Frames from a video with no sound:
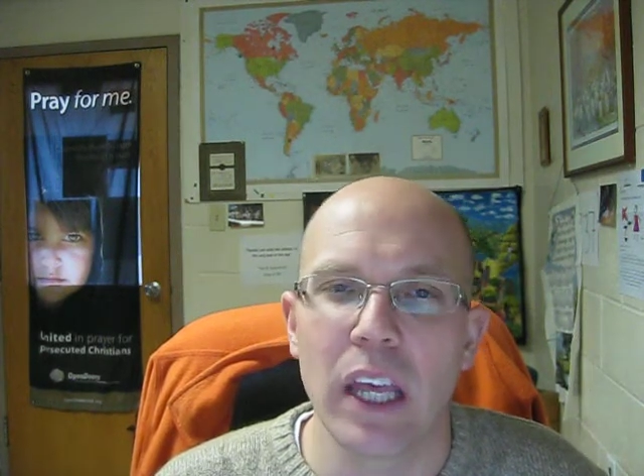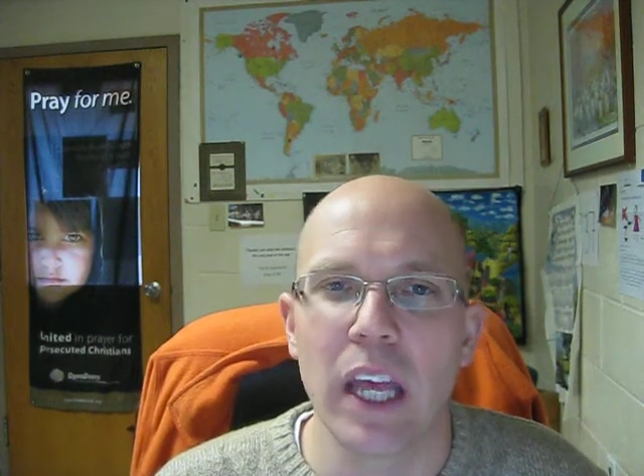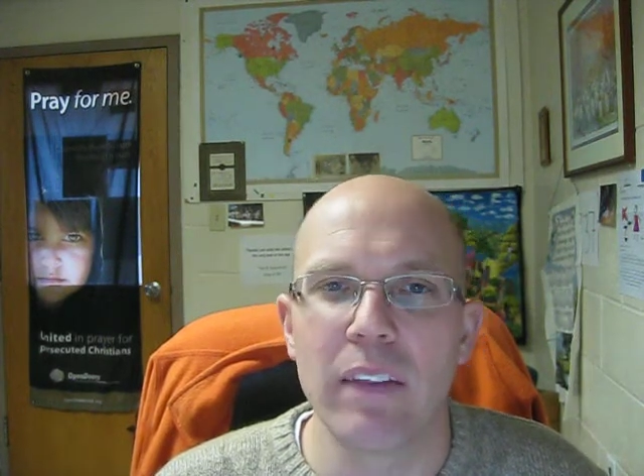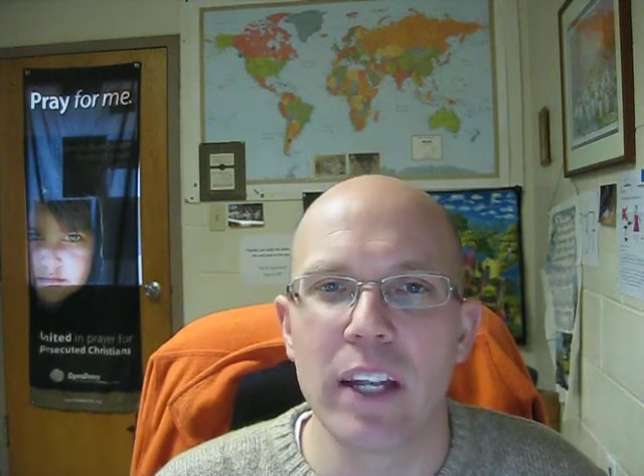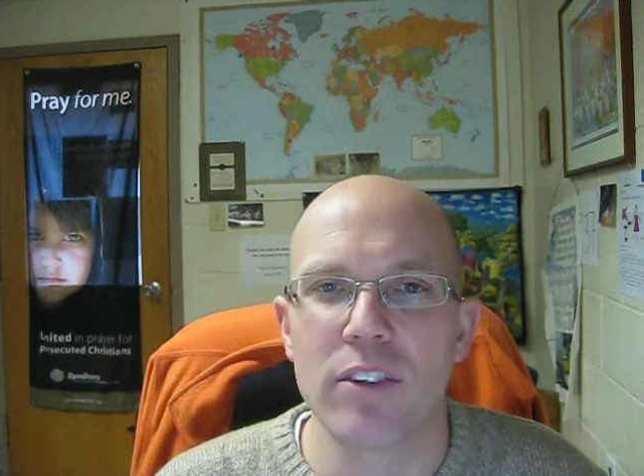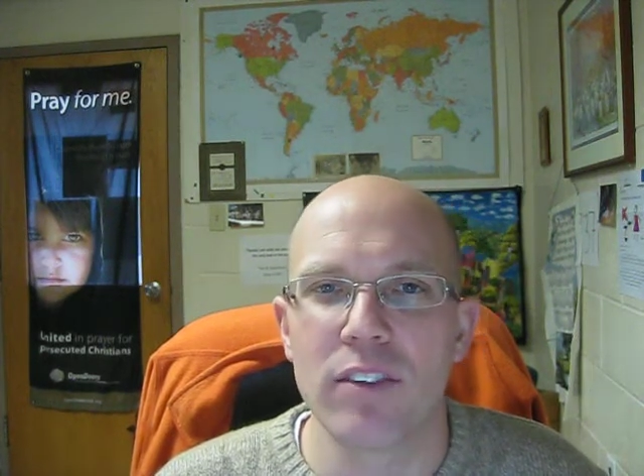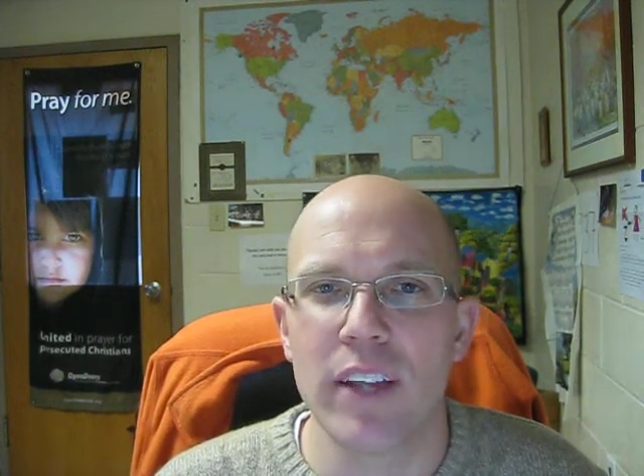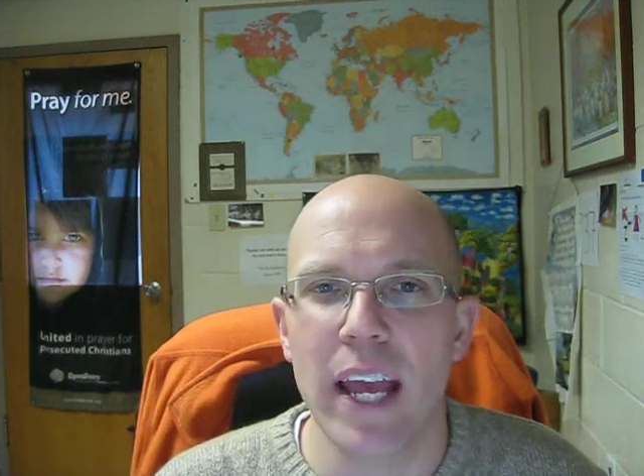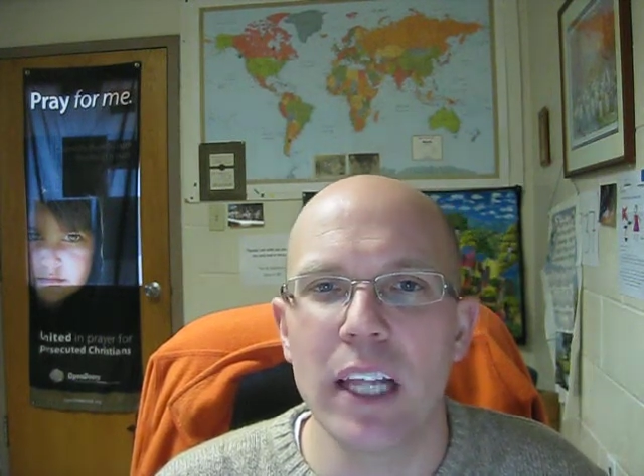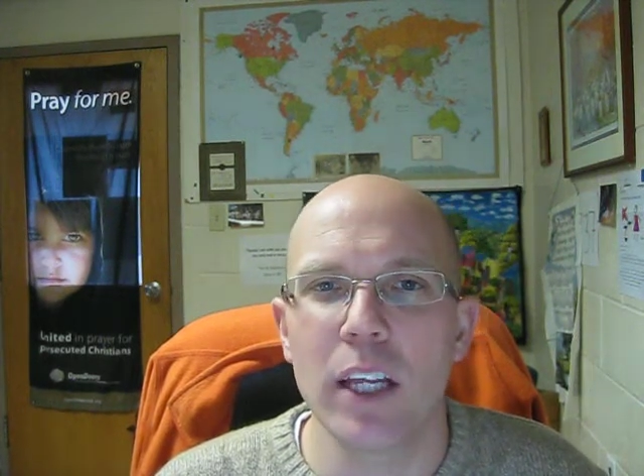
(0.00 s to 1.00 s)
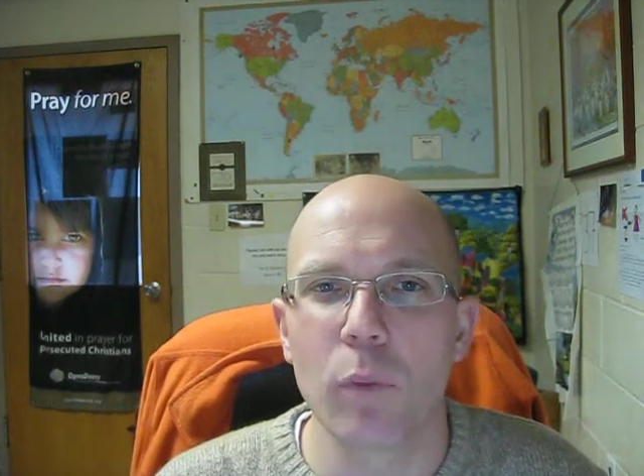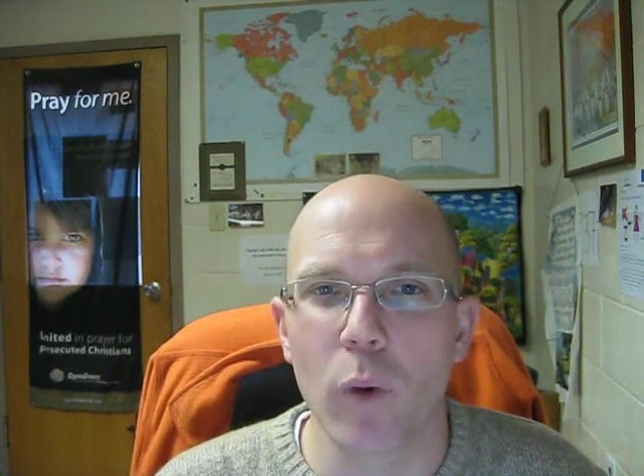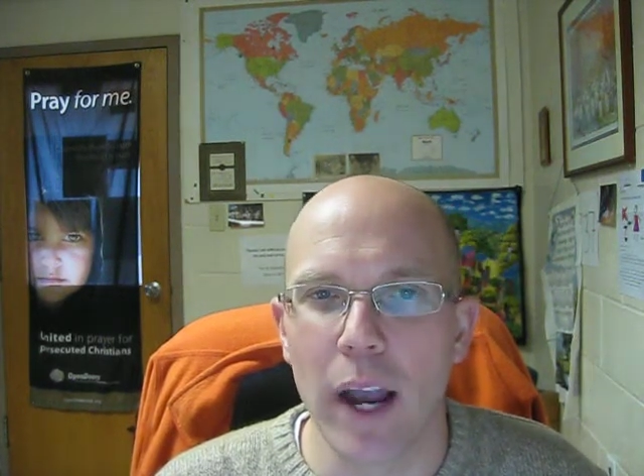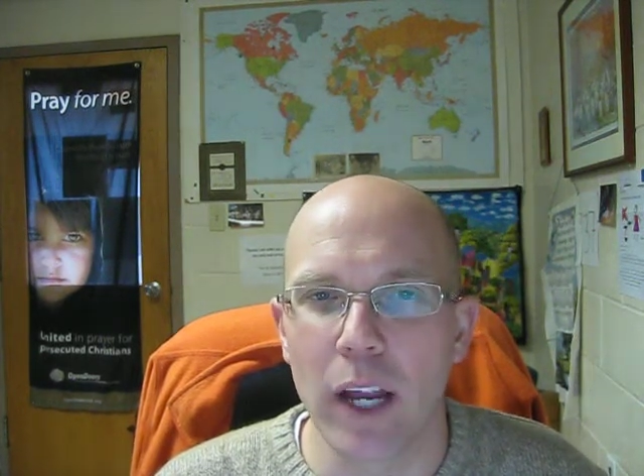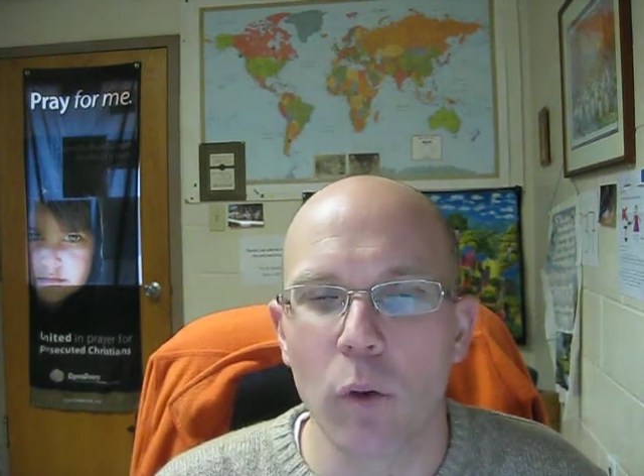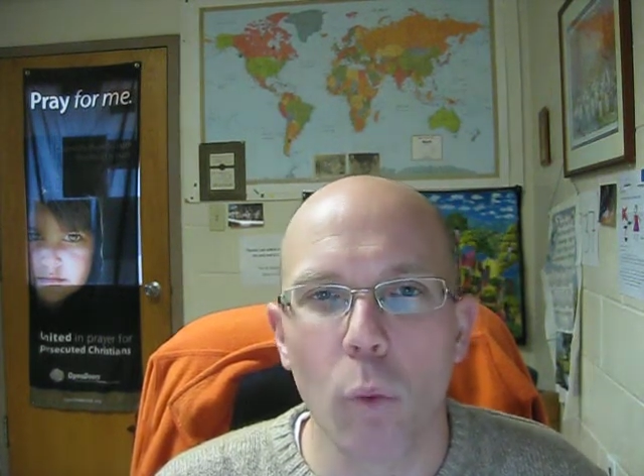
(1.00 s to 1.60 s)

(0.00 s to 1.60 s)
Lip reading: and then to daily write